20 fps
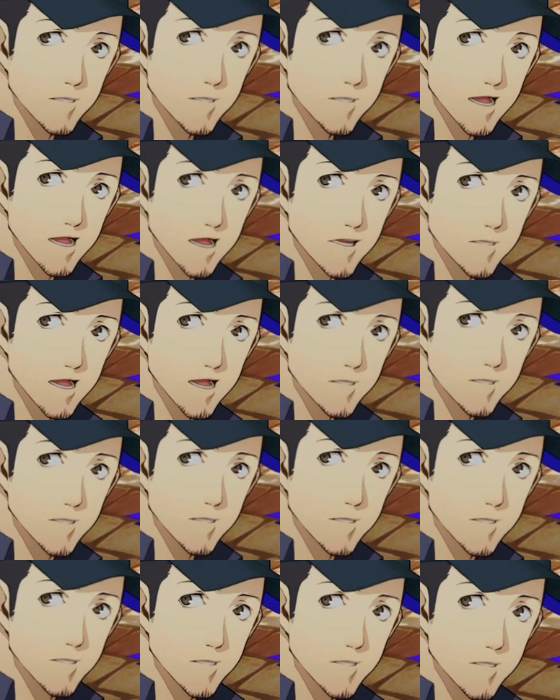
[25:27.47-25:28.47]
manga.
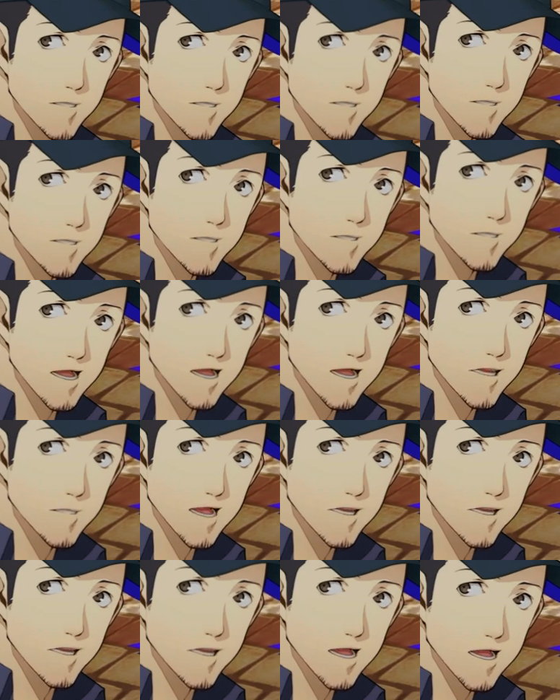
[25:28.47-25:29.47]
I wonder where
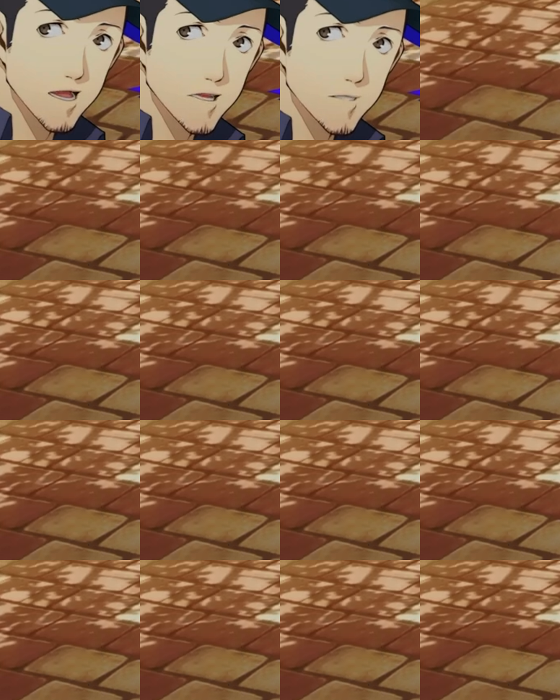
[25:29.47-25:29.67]
they're going.